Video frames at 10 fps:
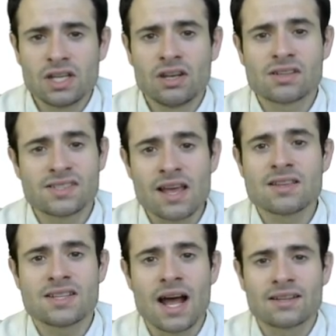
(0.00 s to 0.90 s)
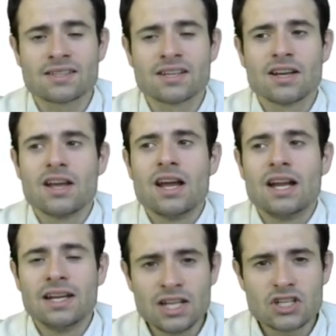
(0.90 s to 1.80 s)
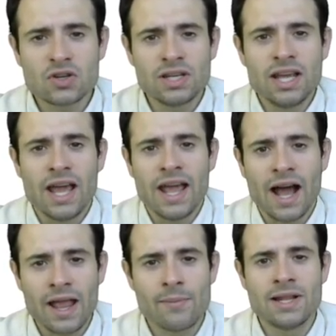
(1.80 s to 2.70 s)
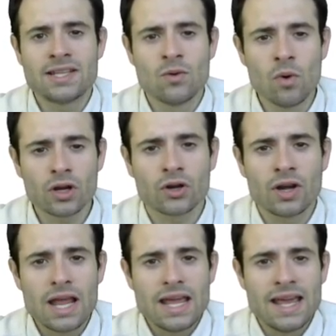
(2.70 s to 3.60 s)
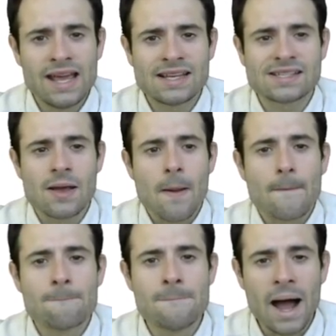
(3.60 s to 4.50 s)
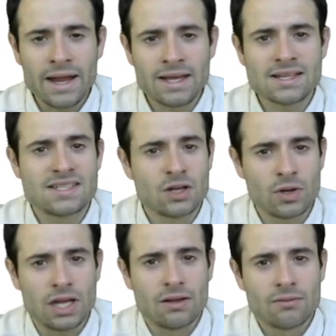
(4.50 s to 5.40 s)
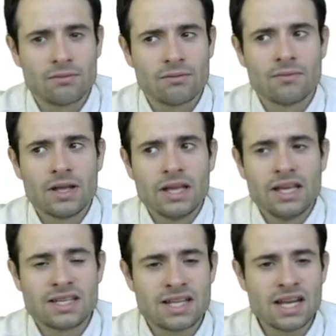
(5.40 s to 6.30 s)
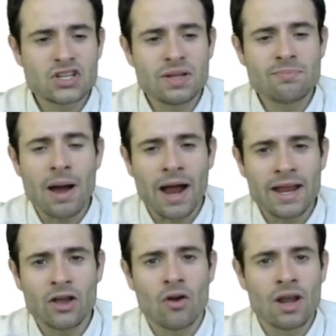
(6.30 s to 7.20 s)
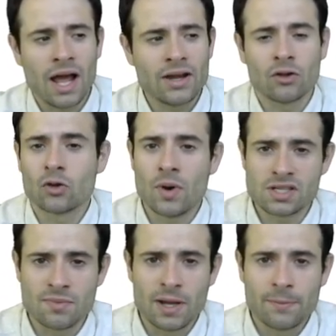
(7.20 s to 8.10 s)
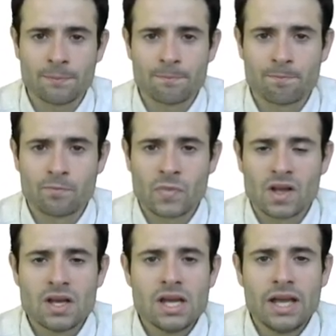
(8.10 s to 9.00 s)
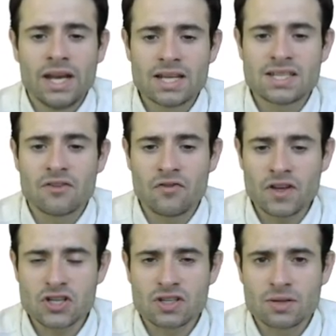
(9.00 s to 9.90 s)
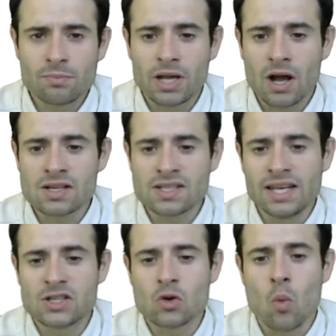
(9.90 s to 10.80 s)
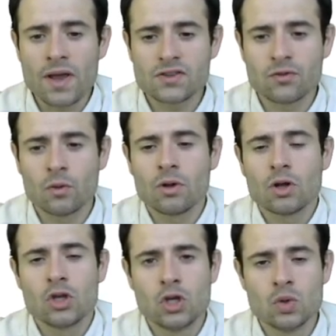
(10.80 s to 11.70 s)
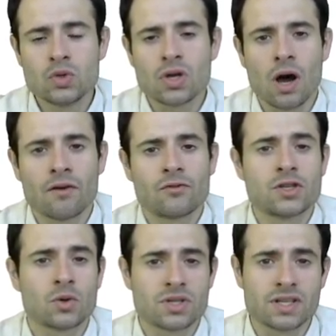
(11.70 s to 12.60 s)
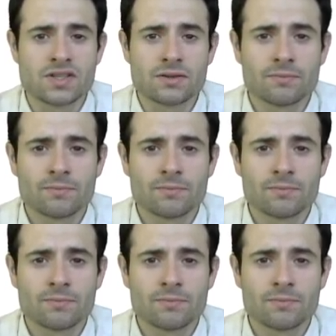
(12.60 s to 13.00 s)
in the sense that literally a high ability worker is buying his degree, is literally buying a line on the resume. It is inefficient because it is a wasteful use of resources.